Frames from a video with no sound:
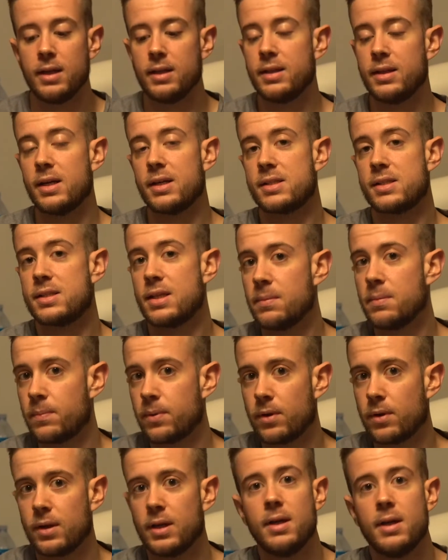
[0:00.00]
They are
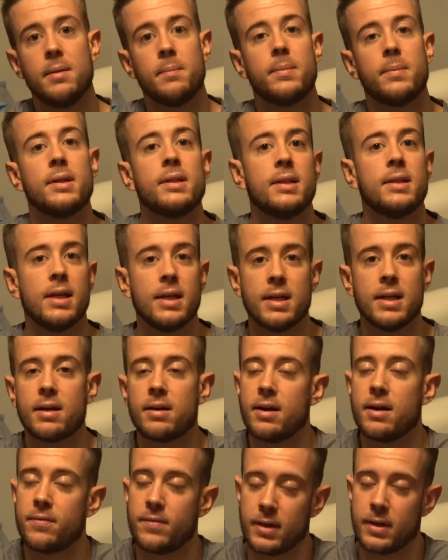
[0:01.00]
simple, but they
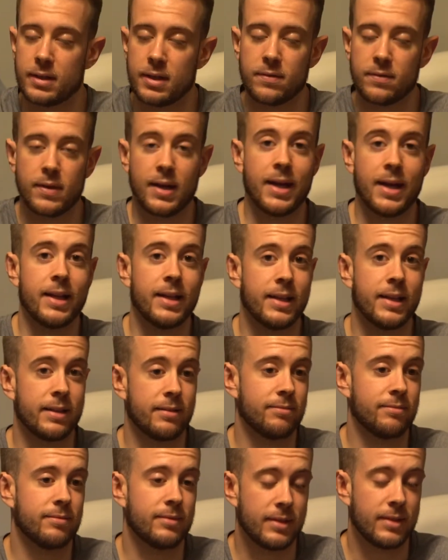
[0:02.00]
are effective. And
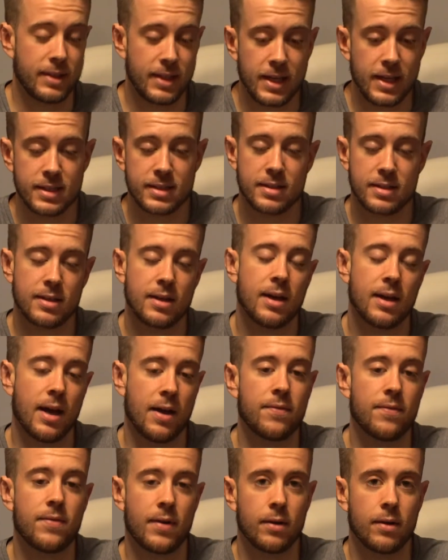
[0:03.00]
this,
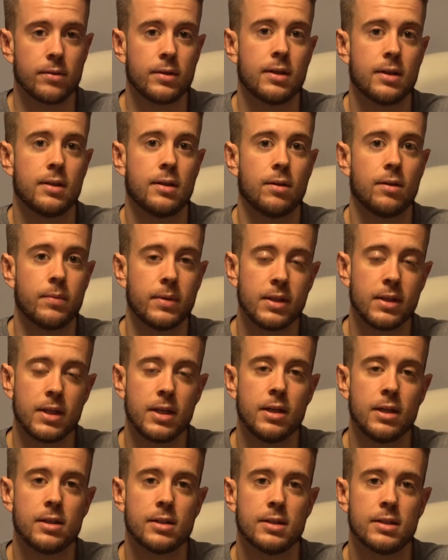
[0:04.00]
I found over the
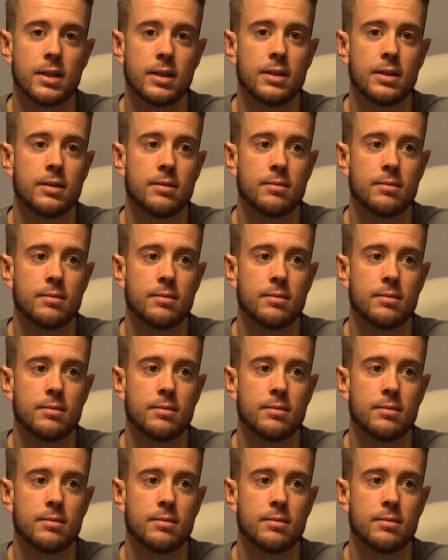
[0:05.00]
years that